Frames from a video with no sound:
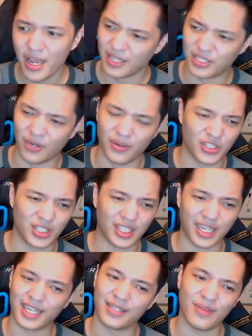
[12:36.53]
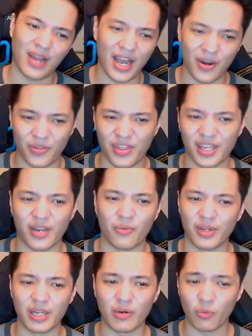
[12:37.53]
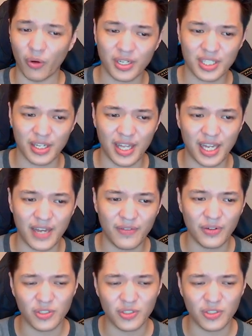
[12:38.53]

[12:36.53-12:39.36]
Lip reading: So it's just like, I don't think it really works on that level,